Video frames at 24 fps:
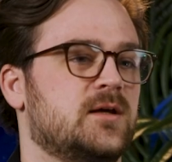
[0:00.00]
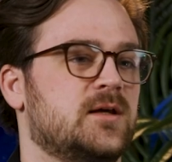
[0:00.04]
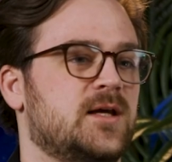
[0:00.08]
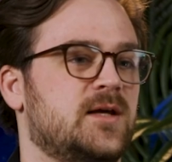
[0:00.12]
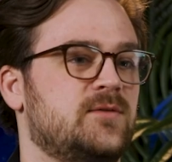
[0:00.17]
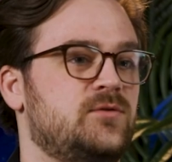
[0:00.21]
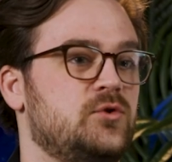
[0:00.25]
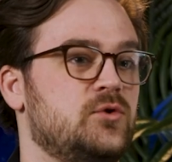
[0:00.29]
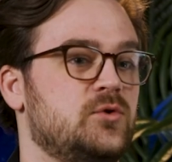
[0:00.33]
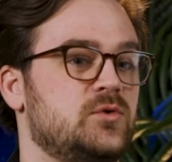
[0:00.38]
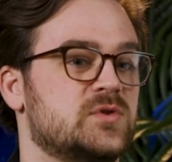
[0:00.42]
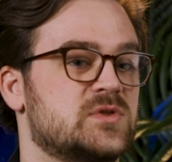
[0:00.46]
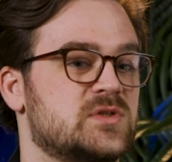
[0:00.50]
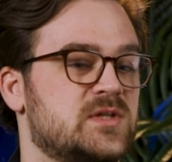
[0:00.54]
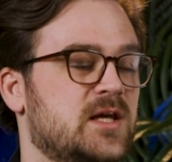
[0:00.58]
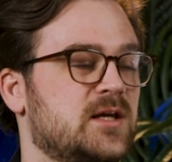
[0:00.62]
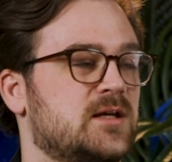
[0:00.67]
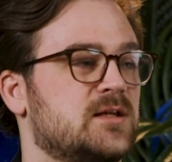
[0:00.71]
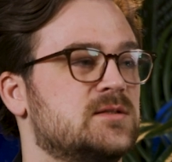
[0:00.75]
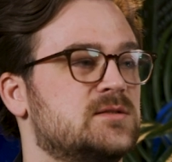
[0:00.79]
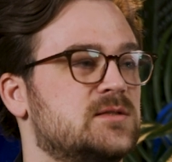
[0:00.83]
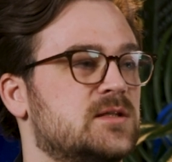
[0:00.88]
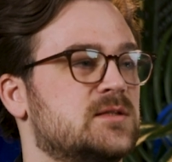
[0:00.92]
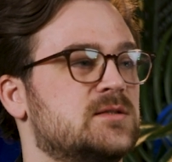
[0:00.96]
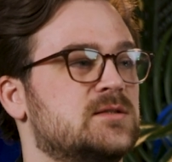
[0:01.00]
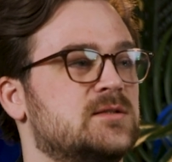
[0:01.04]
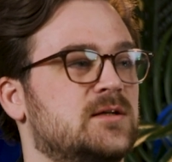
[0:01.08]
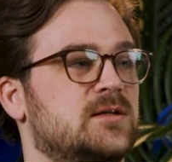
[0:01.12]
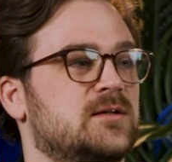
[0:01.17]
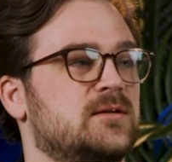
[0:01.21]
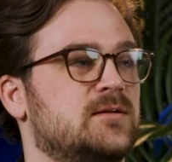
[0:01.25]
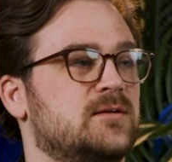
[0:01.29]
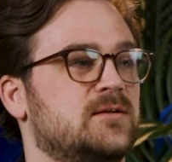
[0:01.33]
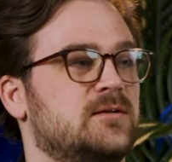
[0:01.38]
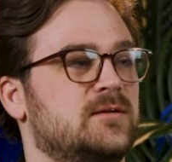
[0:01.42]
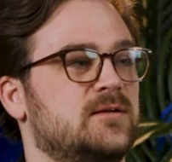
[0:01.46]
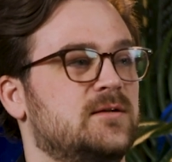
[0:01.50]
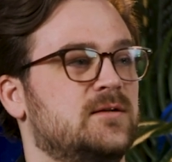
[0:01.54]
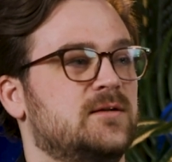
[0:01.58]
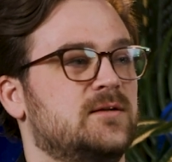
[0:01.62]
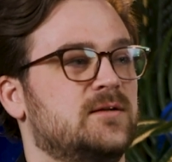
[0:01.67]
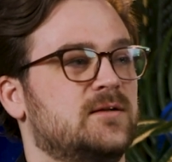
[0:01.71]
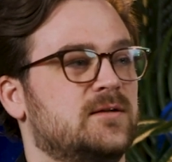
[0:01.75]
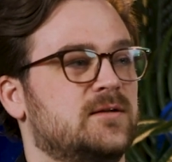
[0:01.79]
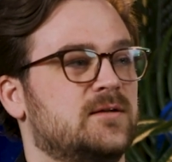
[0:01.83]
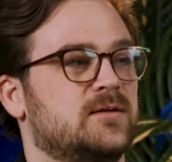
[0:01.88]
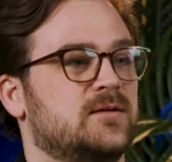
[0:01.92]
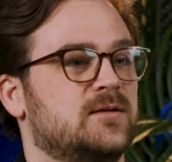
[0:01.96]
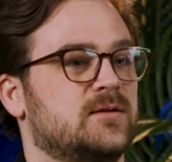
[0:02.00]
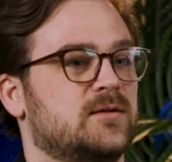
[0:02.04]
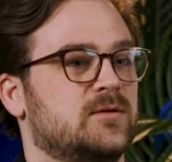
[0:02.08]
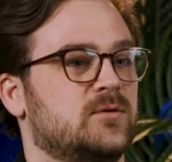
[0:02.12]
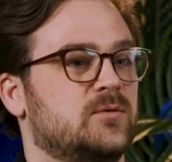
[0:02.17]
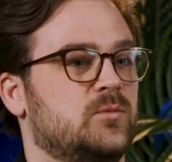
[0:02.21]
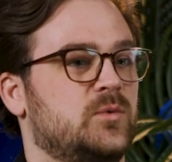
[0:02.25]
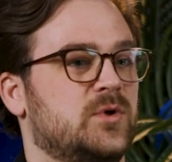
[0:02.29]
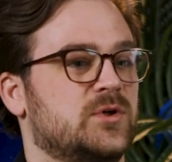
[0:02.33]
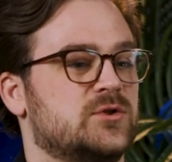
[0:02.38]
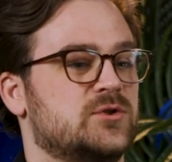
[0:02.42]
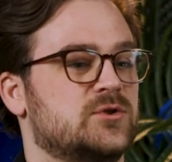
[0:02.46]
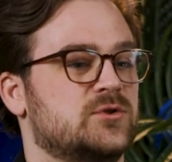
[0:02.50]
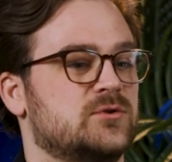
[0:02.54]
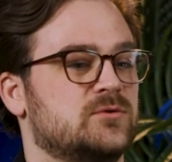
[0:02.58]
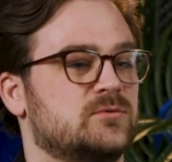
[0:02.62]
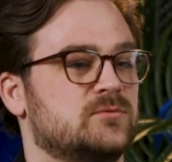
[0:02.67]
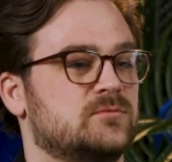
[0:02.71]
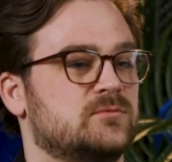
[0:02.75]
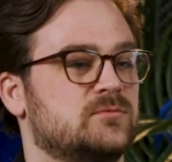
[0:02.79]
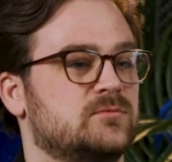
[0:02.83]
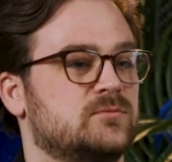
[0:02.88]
if you stay consistent, which